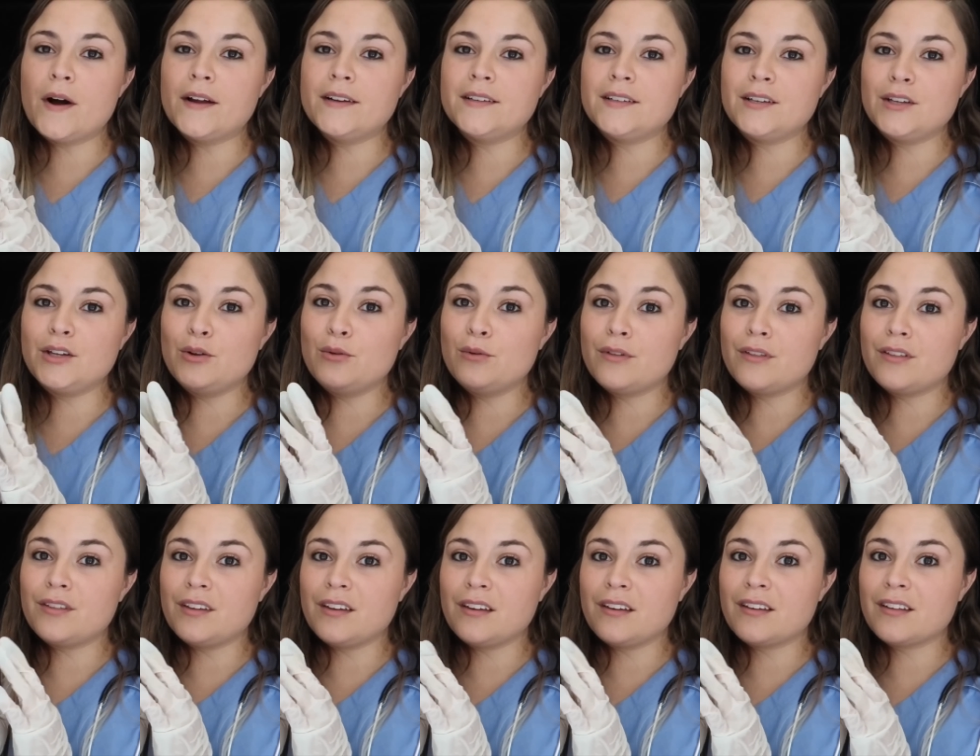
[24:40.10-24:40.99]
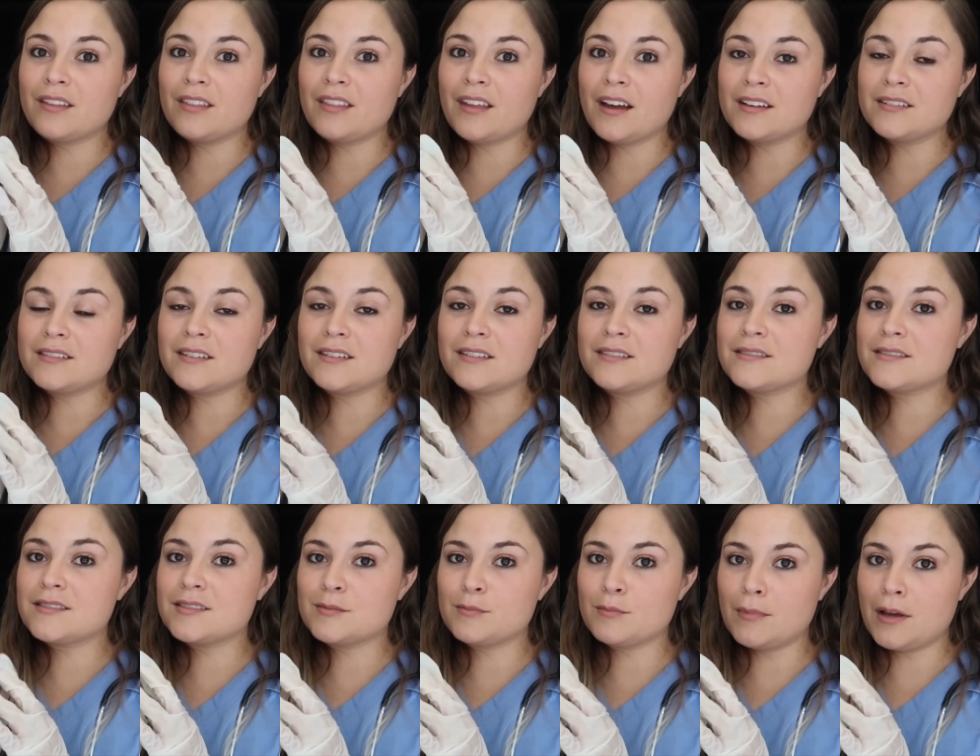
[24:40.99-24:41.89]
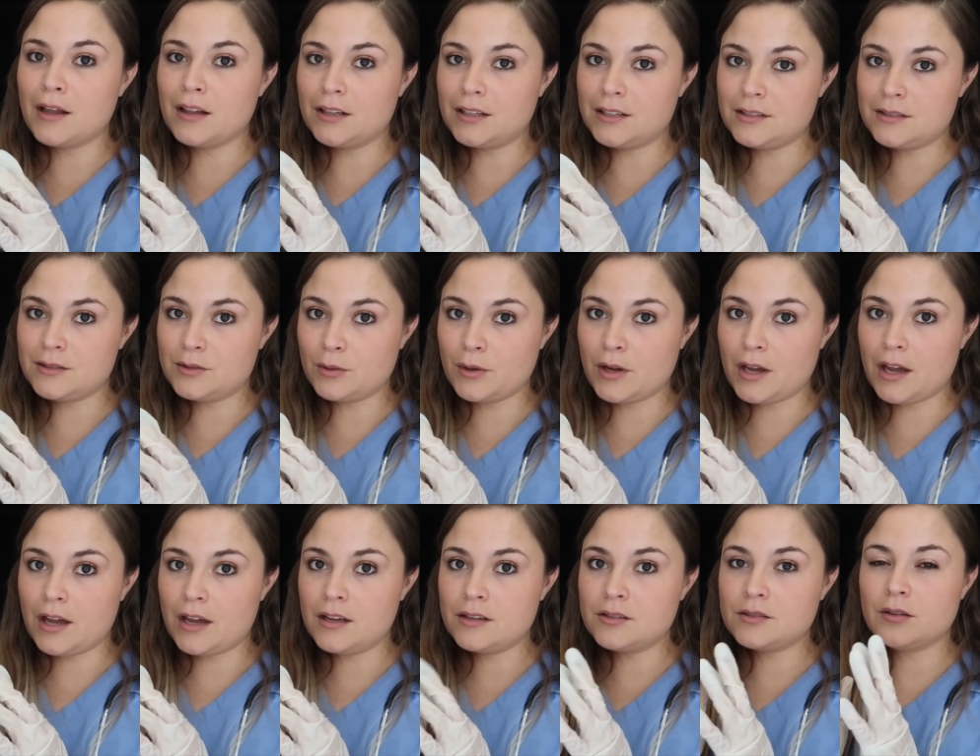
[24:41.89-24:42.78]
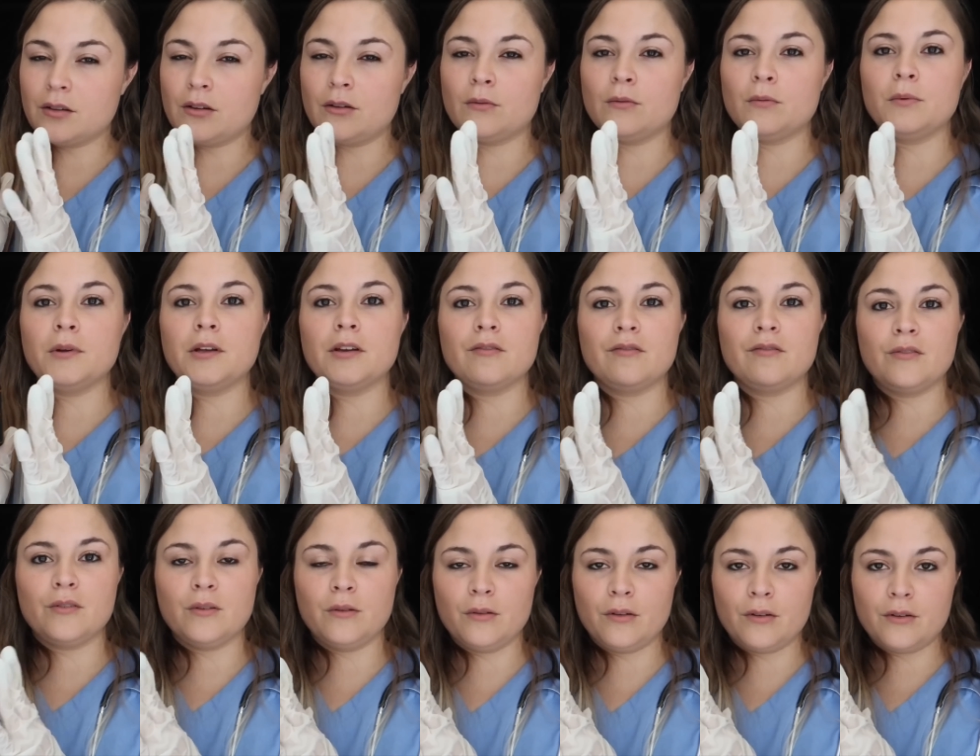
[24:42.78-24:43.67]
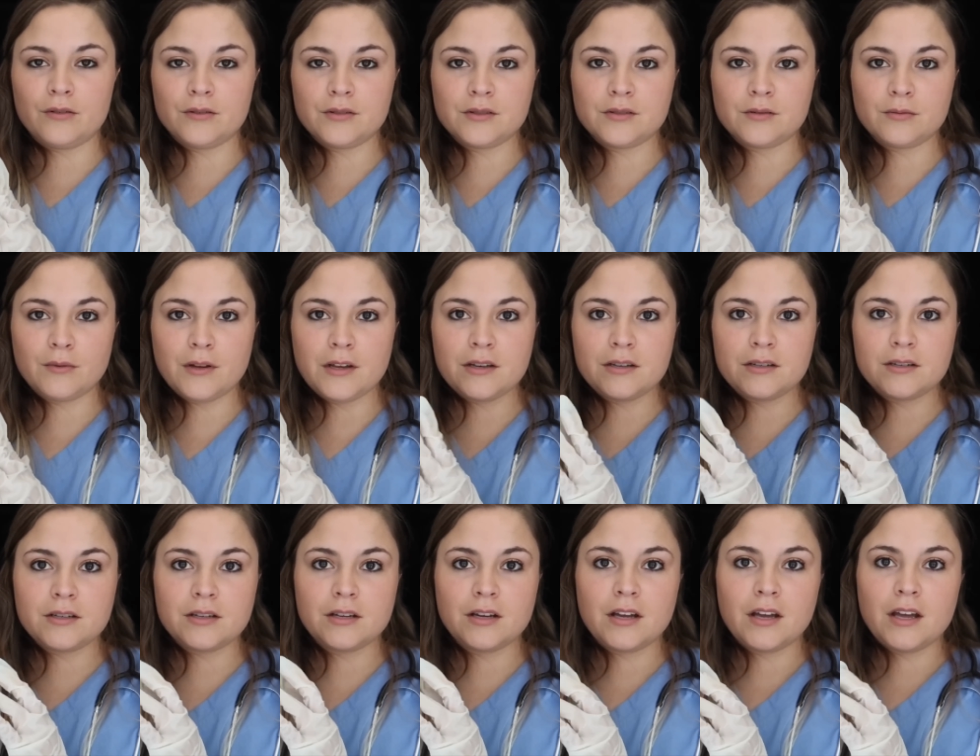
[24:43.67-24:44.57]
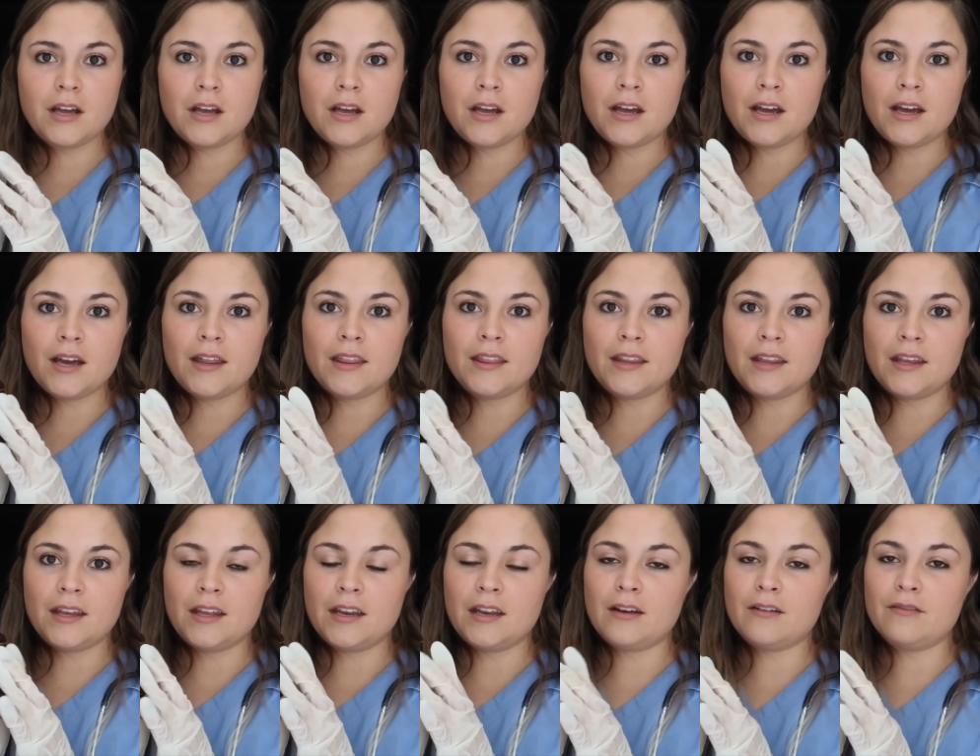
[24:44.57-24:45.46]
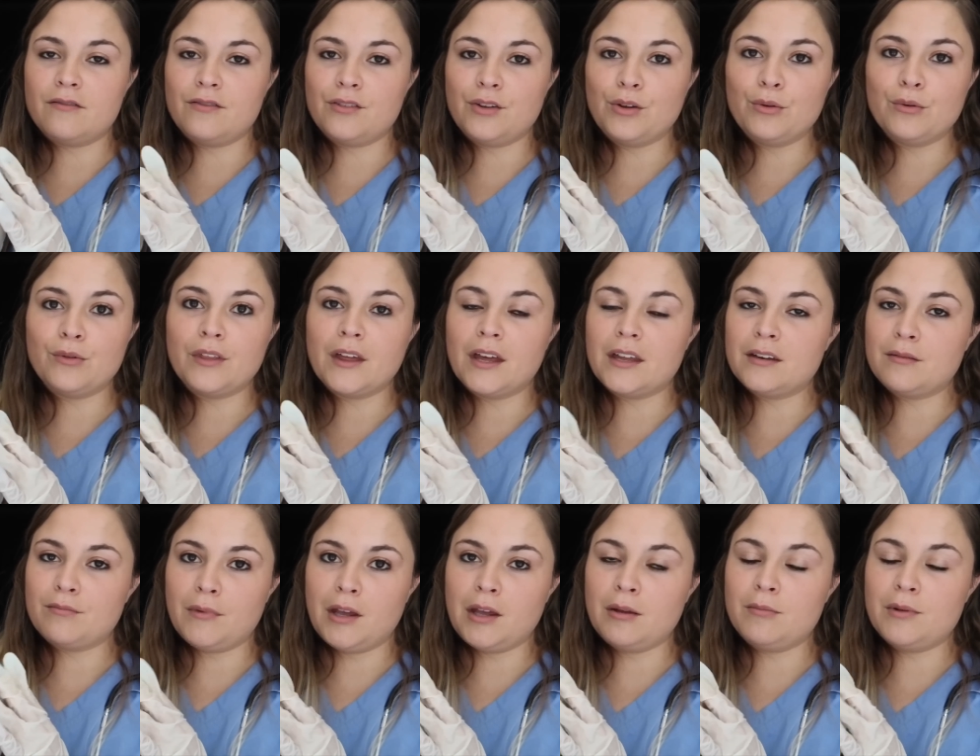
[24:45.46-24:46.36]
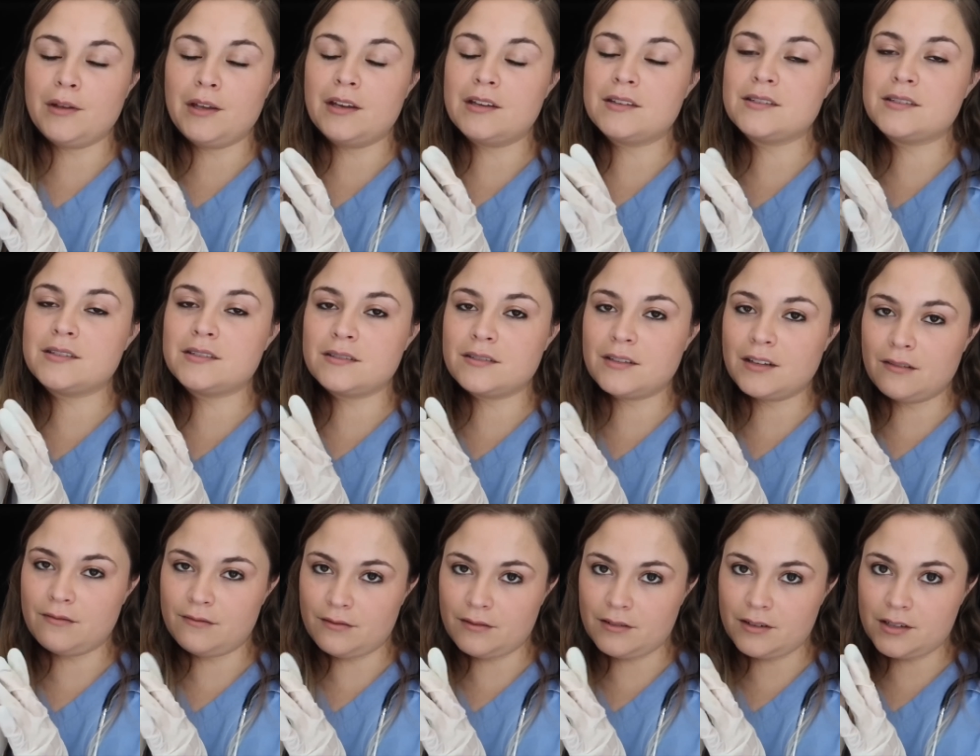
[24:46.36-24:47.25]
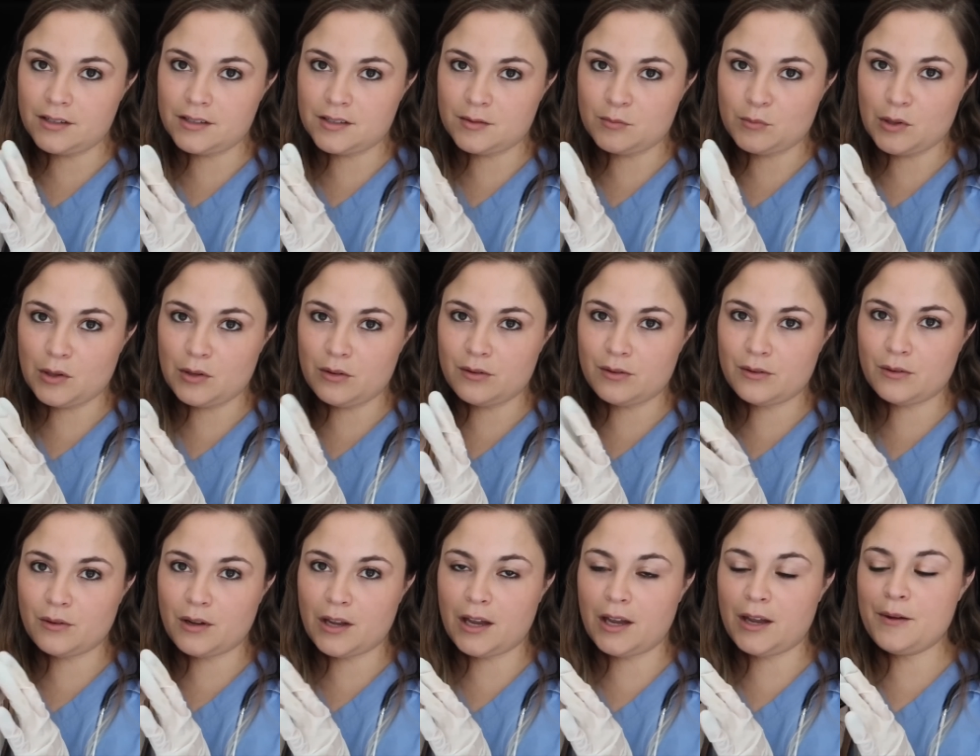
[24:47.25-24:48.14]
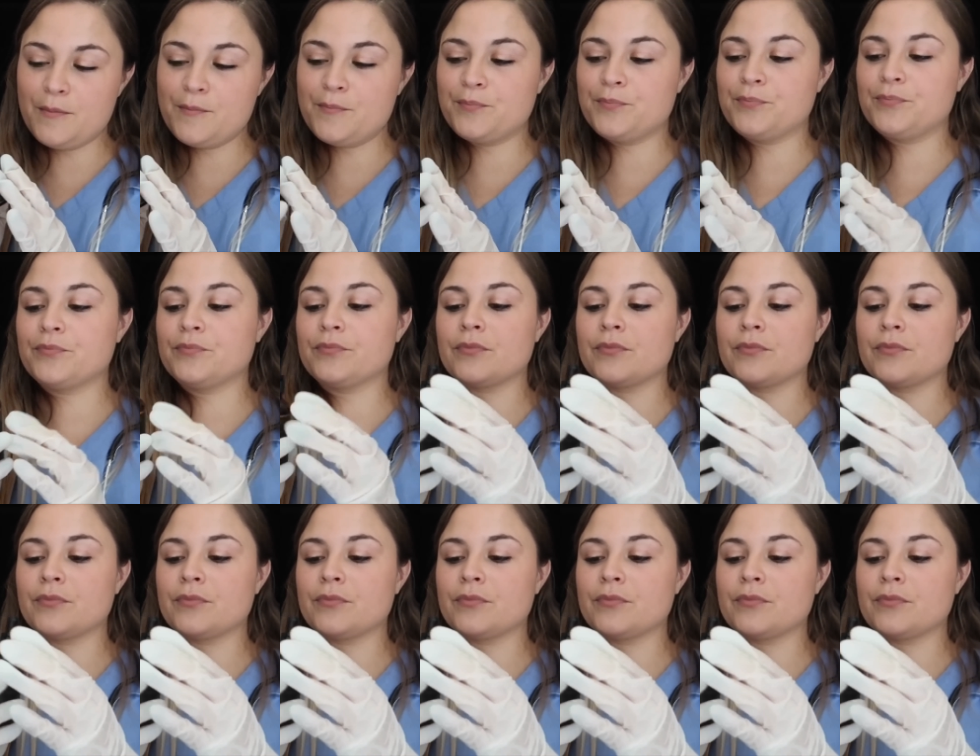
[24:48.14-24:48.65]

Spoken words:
what you think that smell is, okay? So there will be a few that are sweet, and then a few that may be a savory smell, okay?